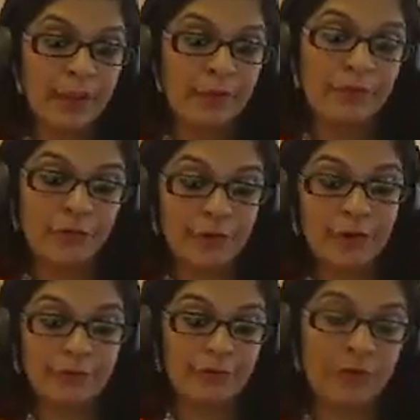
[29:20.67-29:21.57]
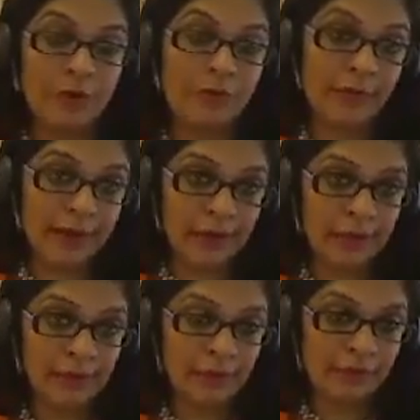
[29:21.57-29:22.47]
if you're in your final
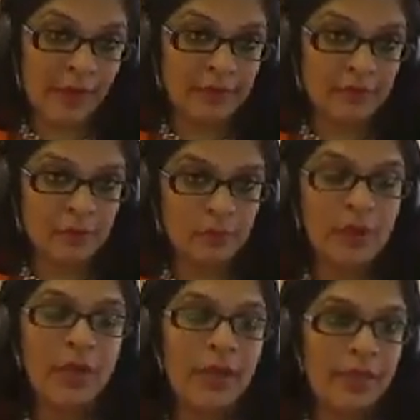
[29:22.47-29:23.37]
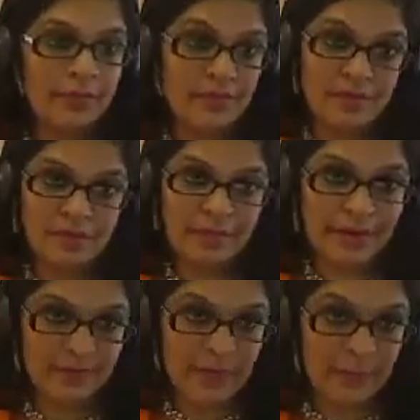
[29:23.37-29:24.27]
year of high school, this is the
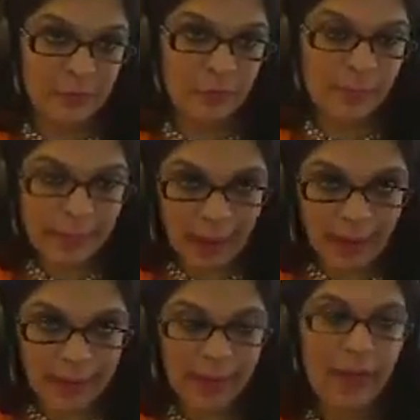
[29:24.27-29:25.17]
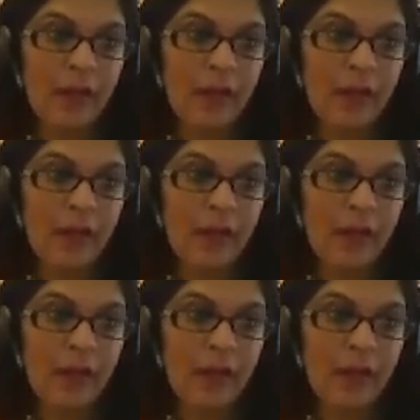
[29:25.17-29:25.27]
right time to apply.